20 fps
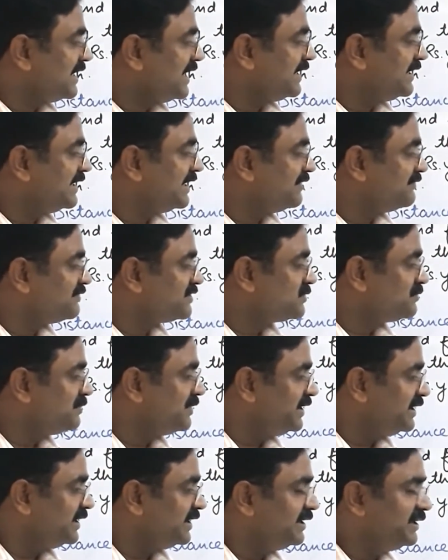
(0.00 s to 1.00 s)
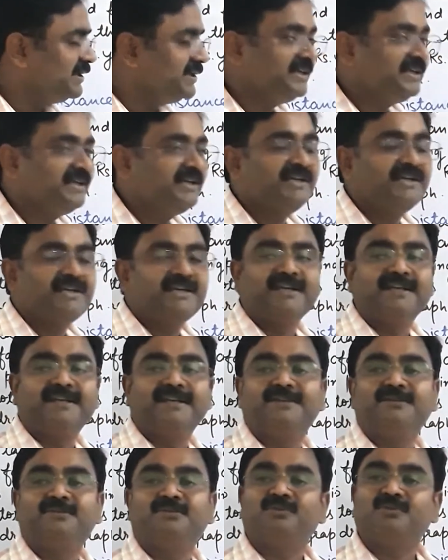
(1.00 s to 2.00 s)
have split it
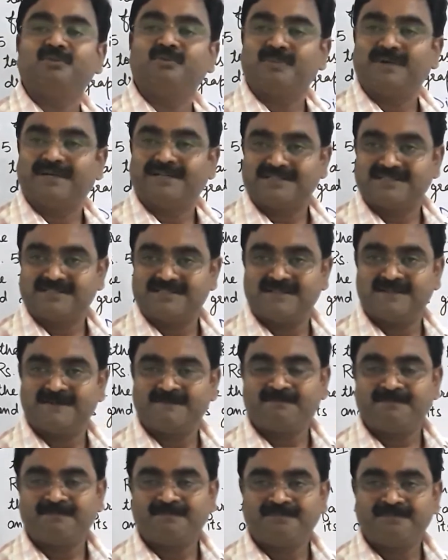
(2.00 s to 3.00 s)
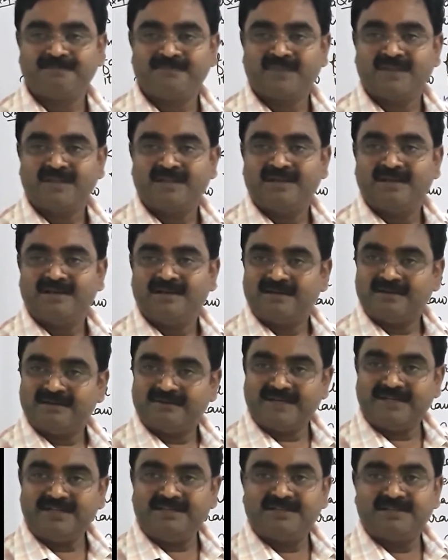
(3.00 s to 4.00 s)
into two parts,
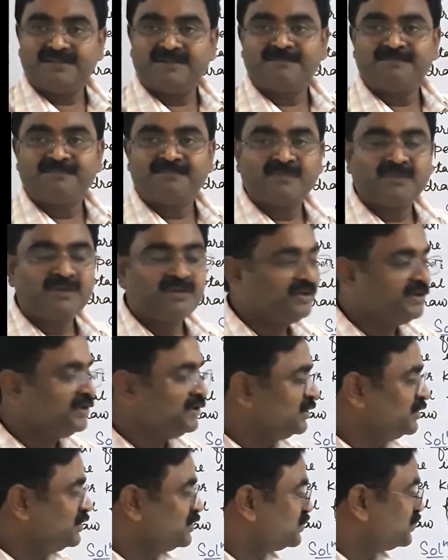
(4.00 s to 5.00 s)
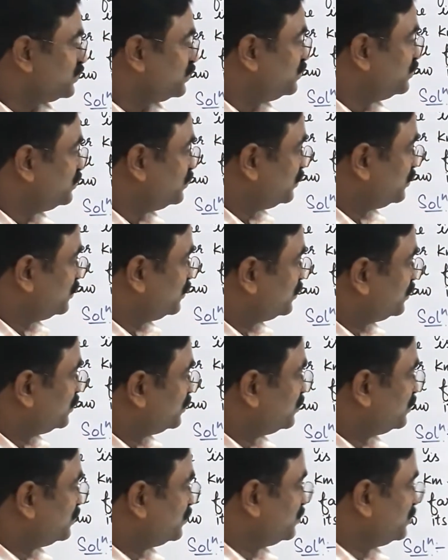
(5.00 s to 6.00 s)
right? So
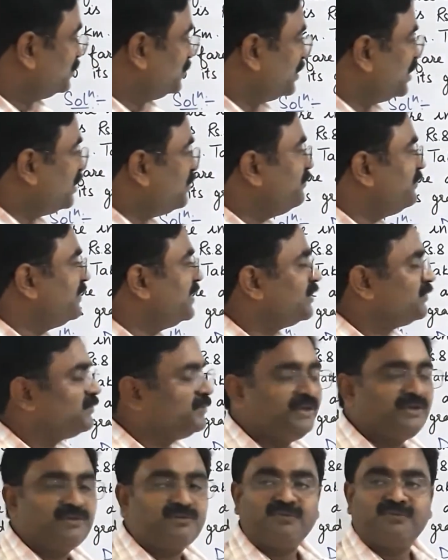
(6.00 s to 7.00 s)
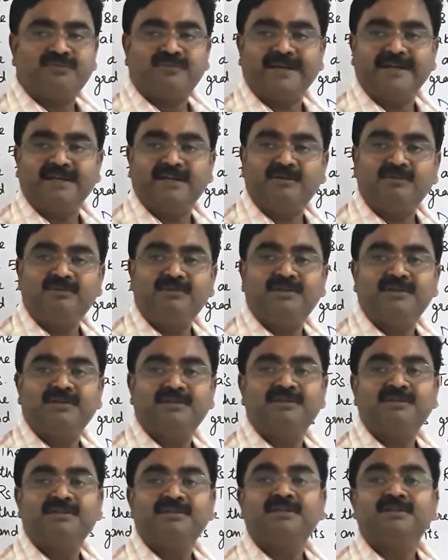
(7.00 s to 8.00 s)
now we are going to find out
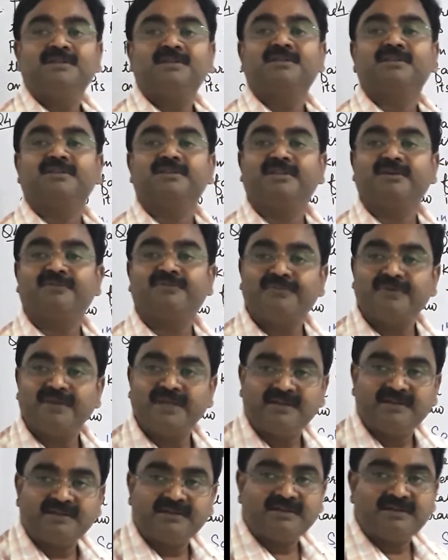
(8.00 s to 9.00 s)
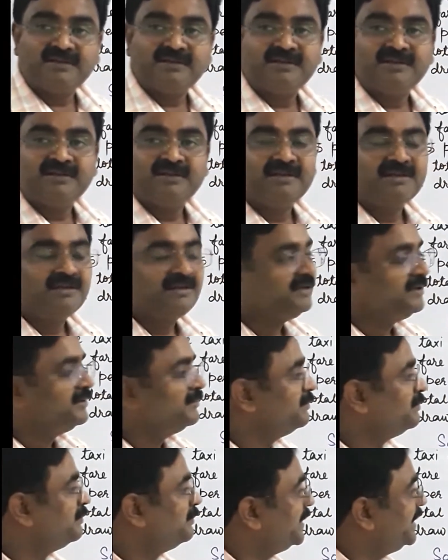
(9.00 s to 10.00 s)
the fare
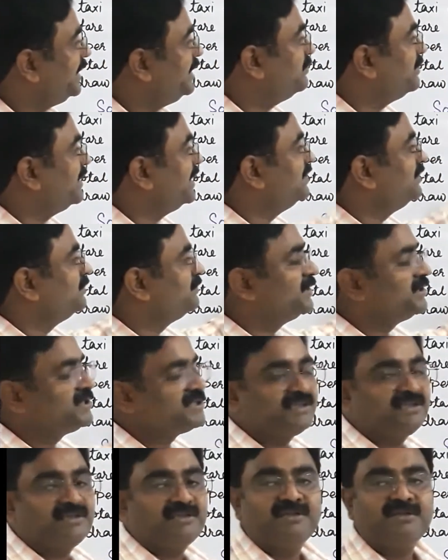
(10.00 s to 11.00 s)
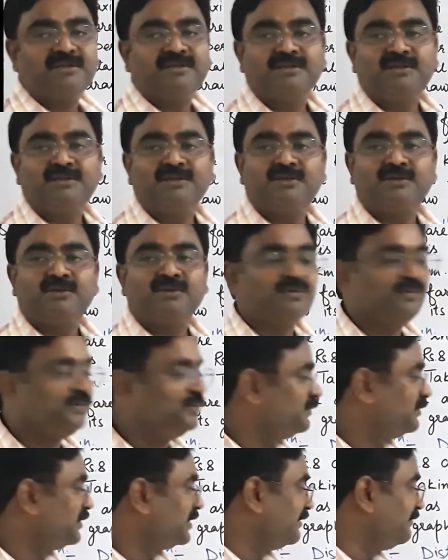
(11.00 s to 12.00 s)
paid by the person who
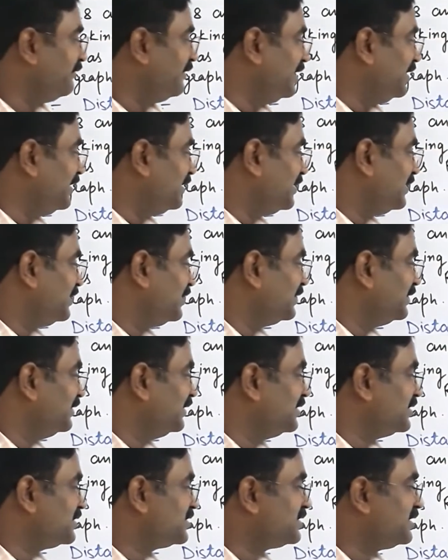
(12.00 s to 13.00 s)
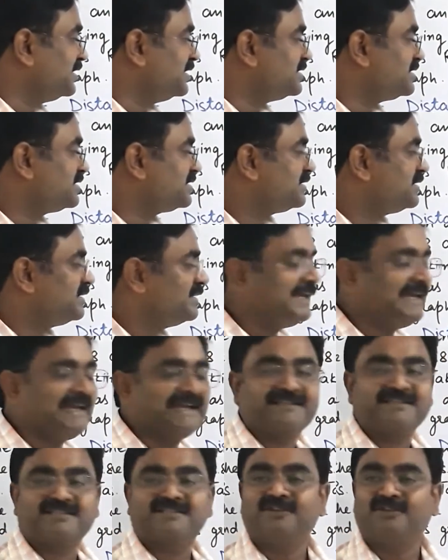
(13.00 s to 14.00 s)
traveled the distance
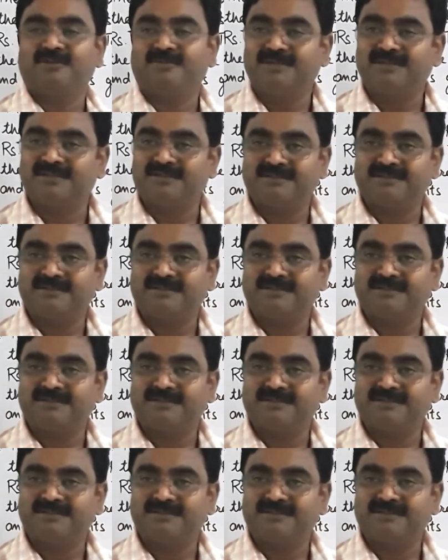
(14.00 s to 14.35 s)
x kilometer.